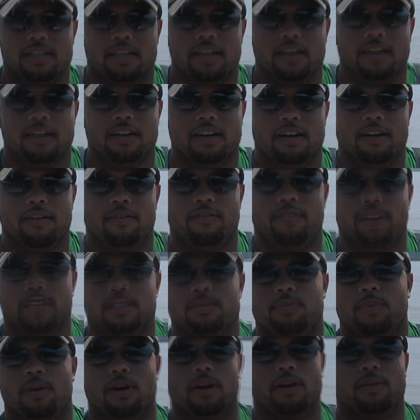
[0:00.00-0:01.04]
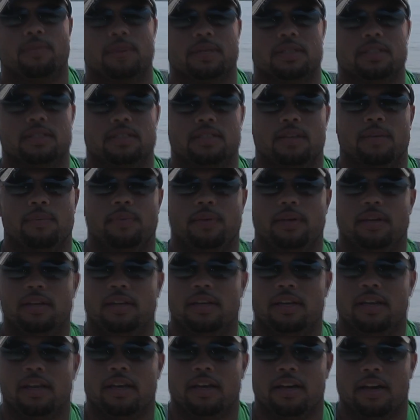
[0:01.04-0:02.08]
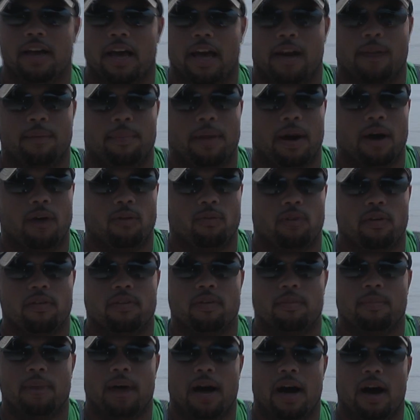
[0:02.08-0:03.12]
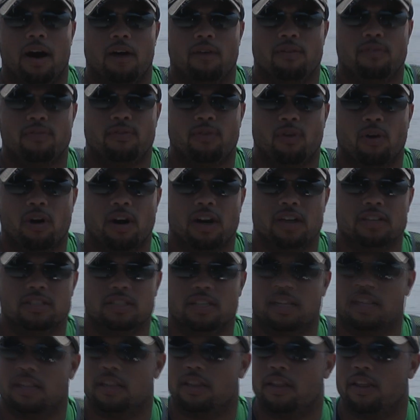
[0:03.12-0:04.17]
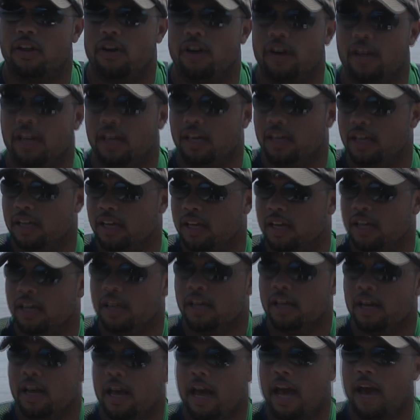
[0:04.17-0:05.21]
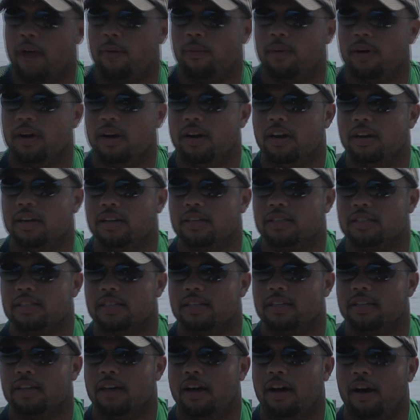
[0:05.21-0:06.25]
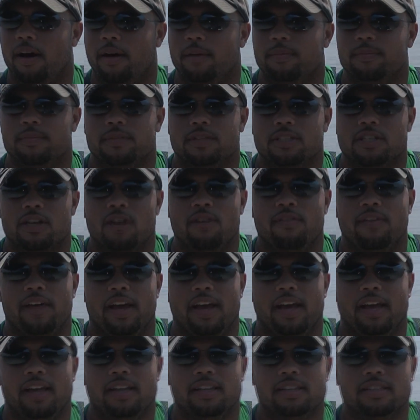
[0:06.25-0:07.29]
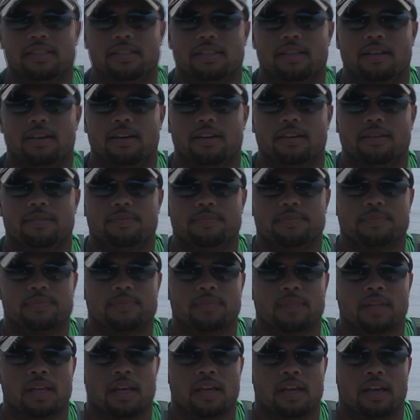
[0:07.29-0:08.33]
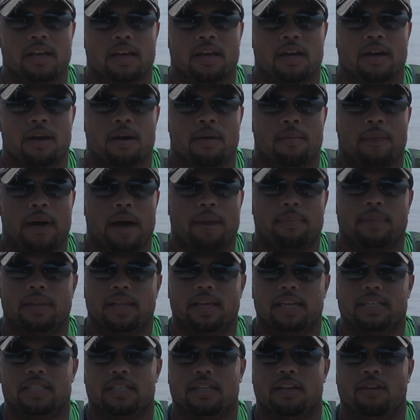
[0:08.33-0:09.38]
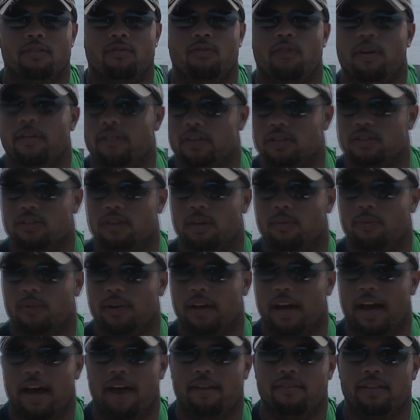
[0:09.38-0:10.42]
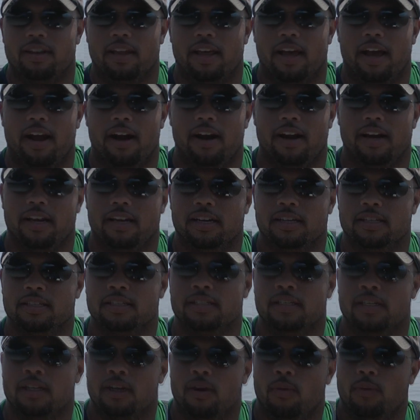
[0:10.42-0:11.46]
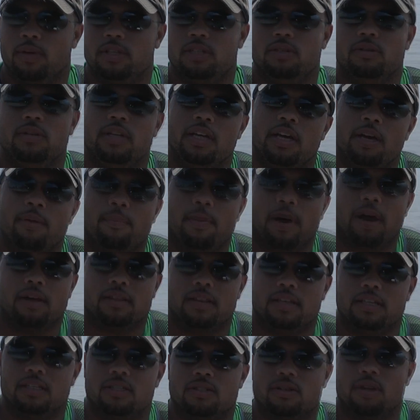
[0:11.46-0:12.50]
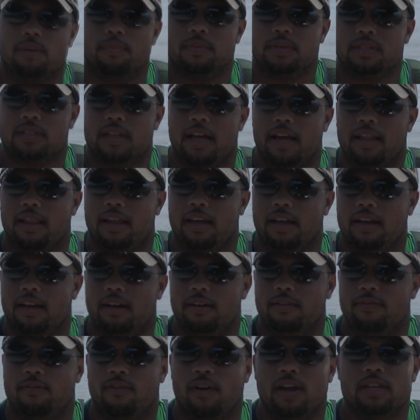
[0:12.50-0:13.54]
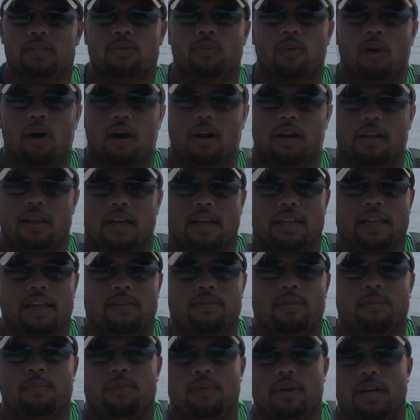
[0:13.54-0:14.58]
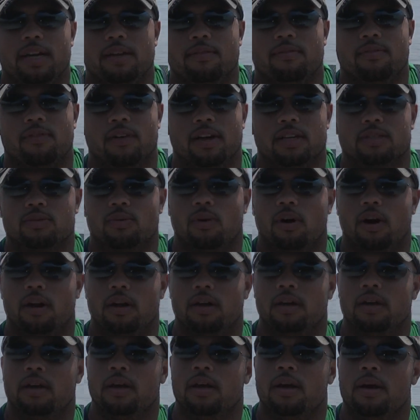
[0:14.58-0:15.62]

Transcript: near uh, Vicksburg, Mississippi at about river mile 430. And we're um, surveying the population of river shrimp we have in the area. What's unique about these shrimp is that they're freshwater, they live and breed in freshwater,